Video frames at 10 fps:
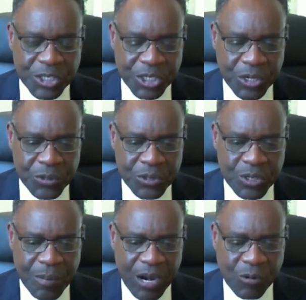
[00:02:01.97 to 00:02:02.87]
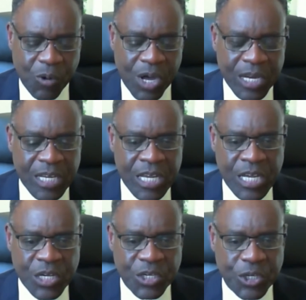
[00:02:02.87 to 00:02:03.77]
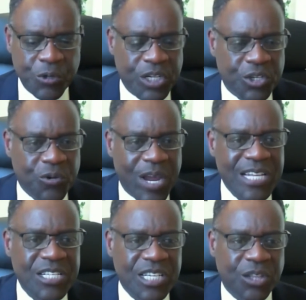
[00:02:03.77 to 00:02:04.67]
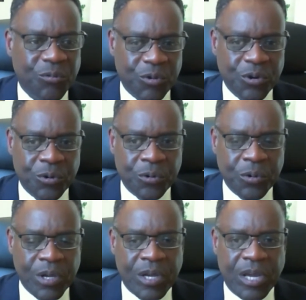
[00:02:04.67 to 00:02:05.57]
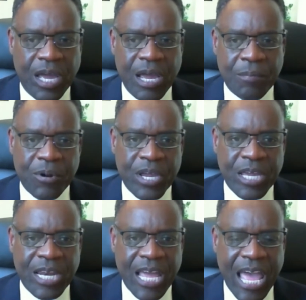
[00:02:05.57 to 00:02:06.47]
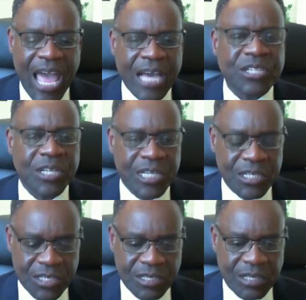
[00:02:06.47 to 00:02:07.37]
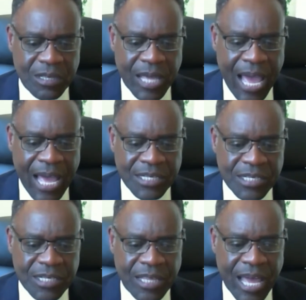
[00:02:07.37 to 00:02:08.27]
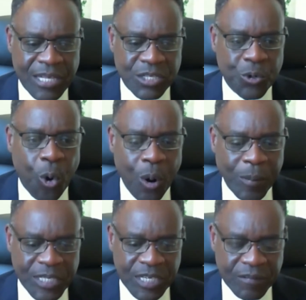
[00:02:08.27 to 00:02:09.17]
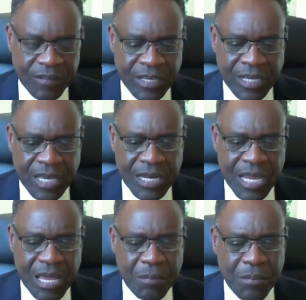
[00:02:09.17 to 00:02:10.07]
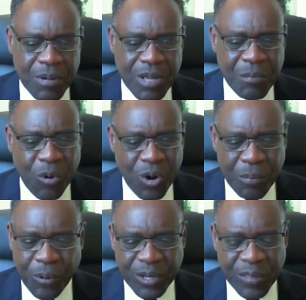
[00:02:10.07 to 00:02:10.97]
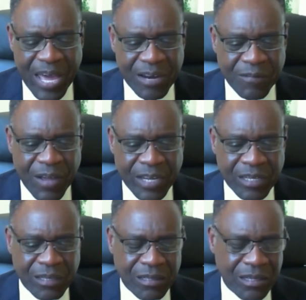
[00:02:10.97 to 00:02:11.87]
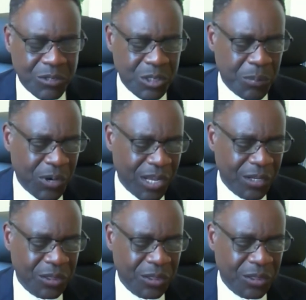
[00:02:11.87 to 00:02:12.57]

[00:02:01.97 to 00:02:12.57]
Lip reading: and shows no matter what, you can transit through and bring an excellence that's normative. And more important than that, if I can, just point out the